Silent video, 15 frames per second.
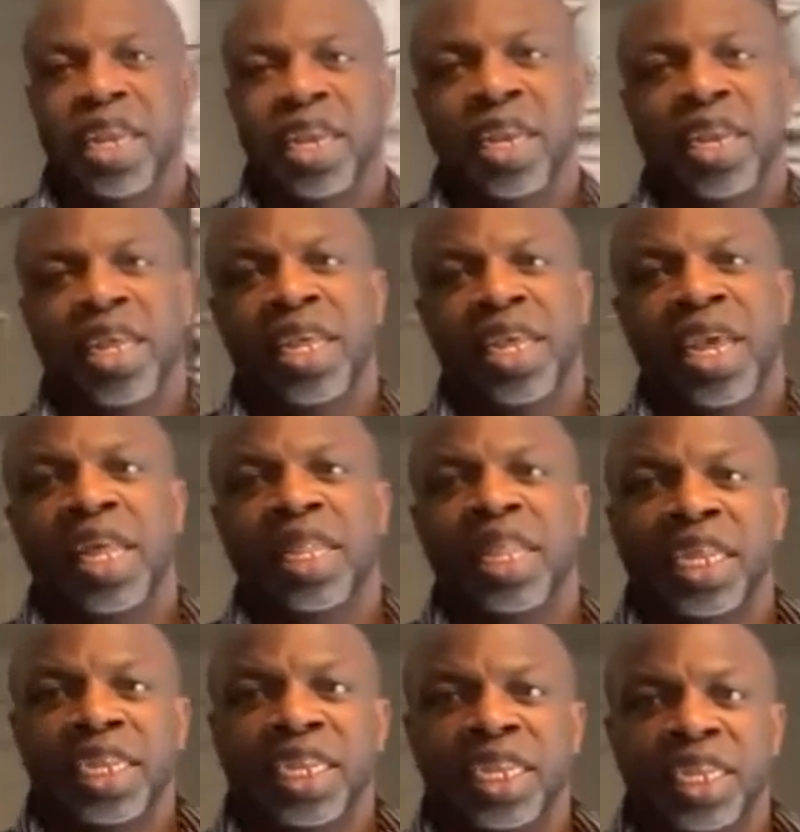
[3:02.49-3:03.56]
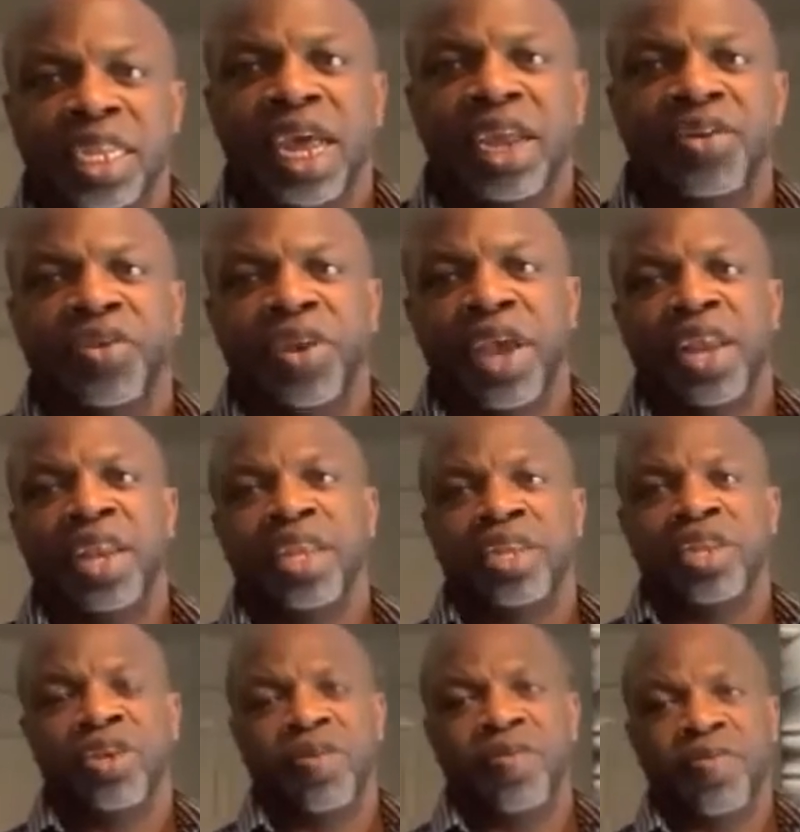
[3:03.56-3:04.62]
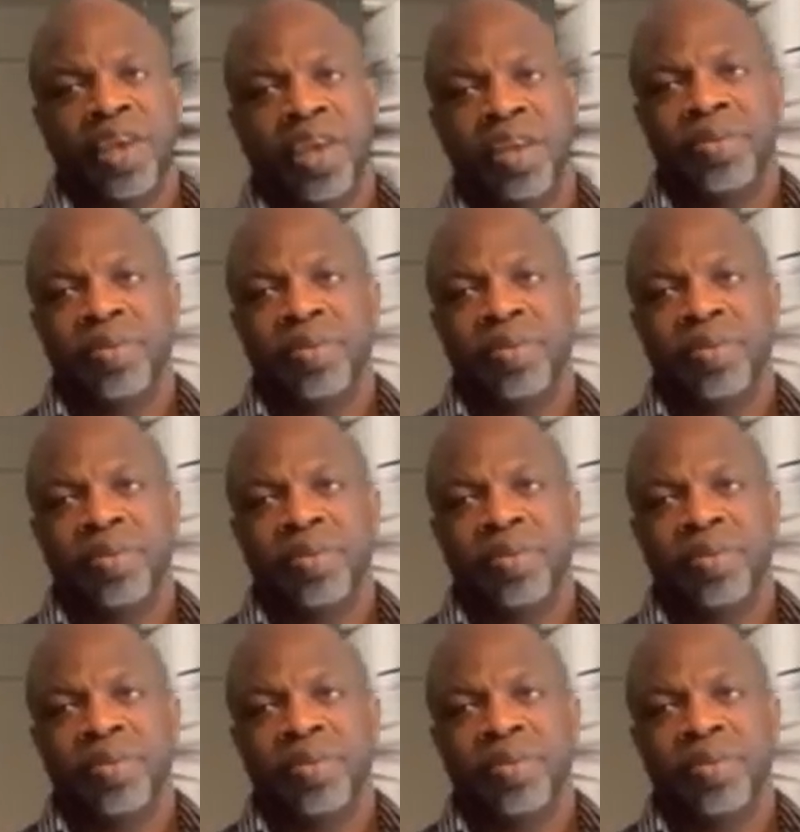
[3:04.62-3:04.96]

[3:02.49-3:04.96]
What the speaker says: And that's the sad reality of it.